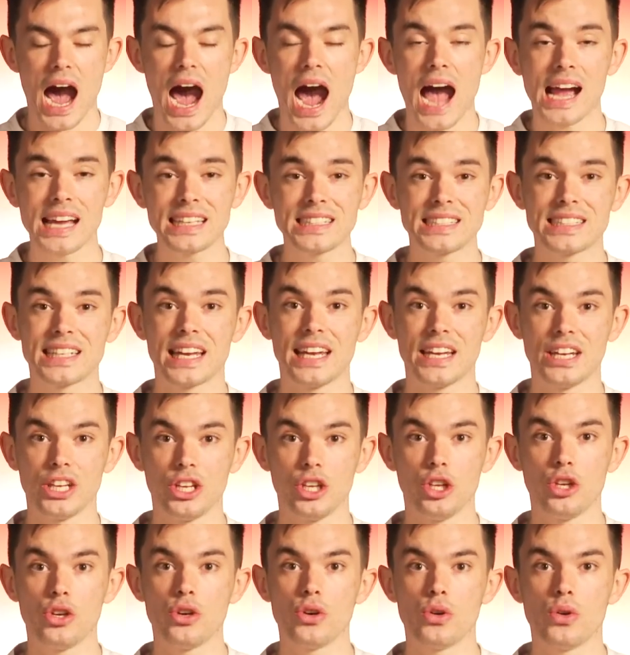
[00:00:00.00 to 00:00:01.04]
I say to
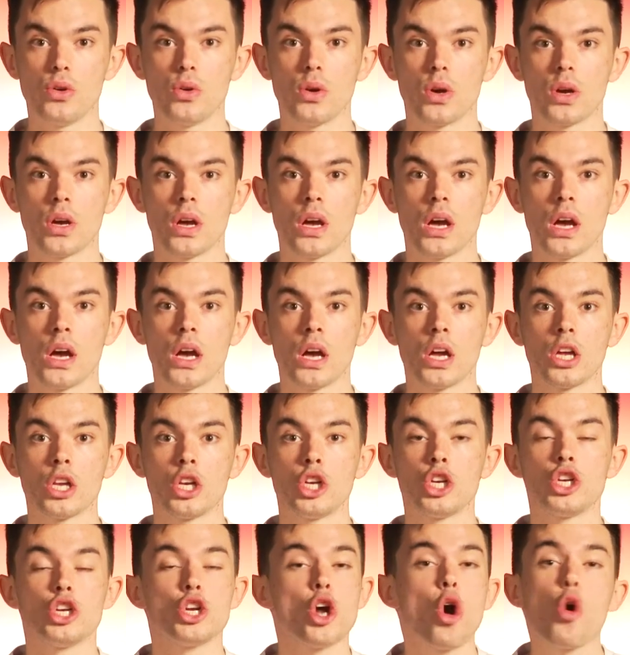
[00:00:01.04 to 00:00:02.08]
you,
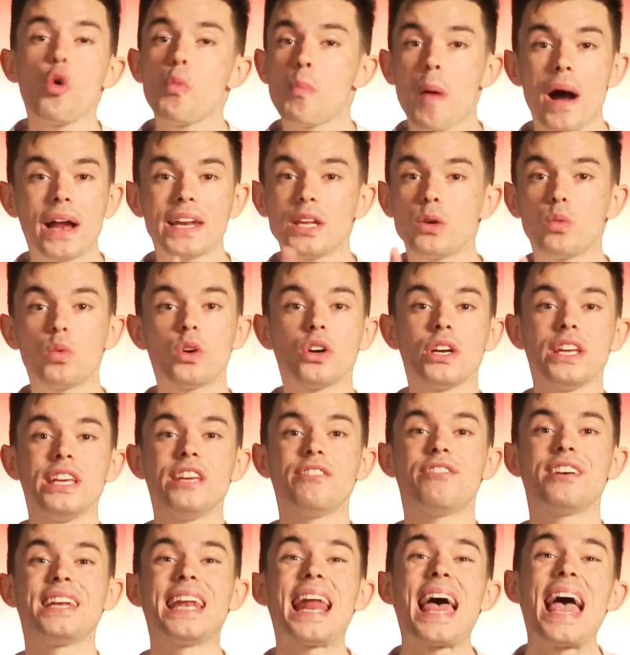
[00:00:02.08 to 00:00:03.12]
nobody will
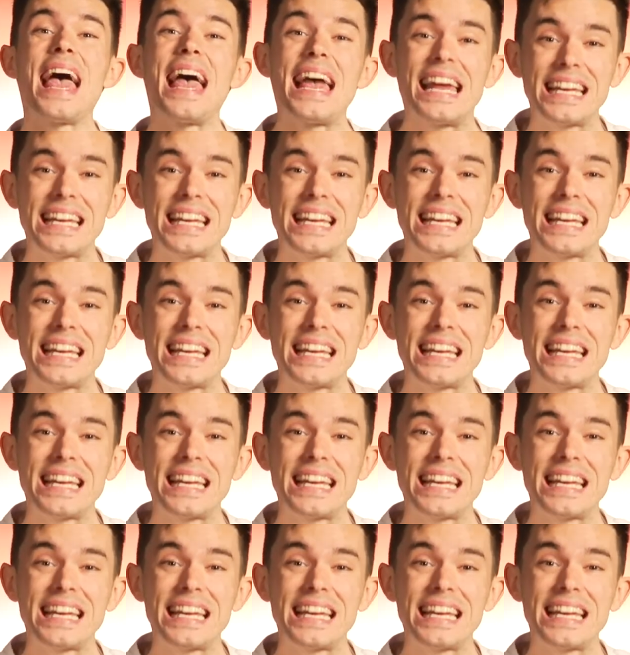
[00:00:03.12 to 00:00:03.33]
even